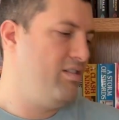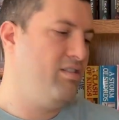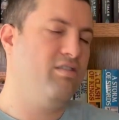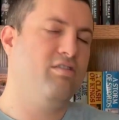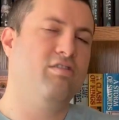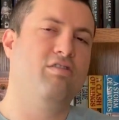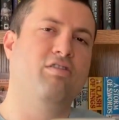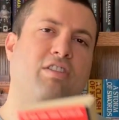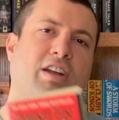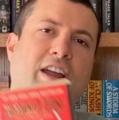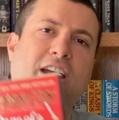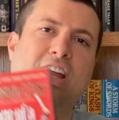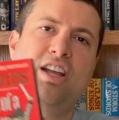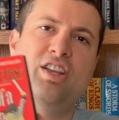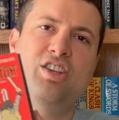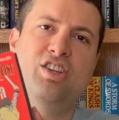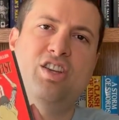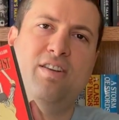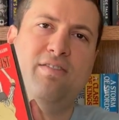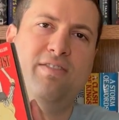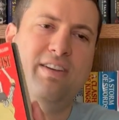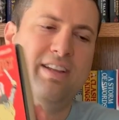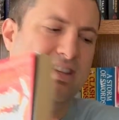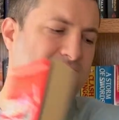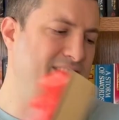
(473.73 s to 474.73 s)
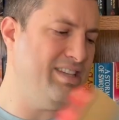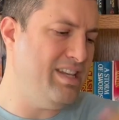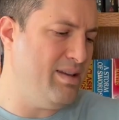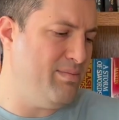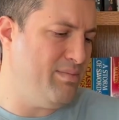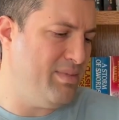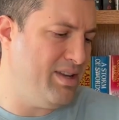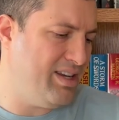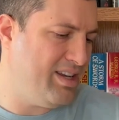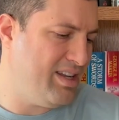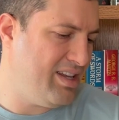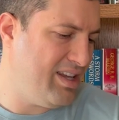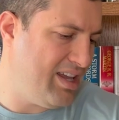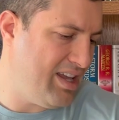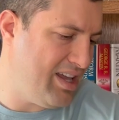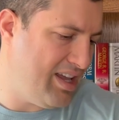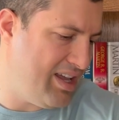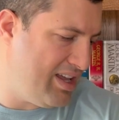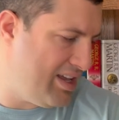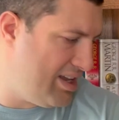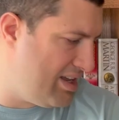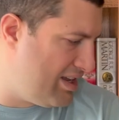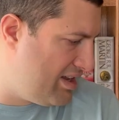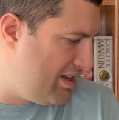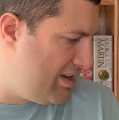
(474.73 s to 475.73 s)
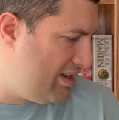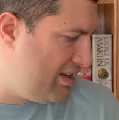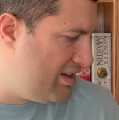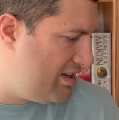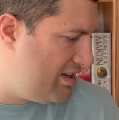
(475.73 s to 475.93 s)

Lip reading: Rage of a Demon King,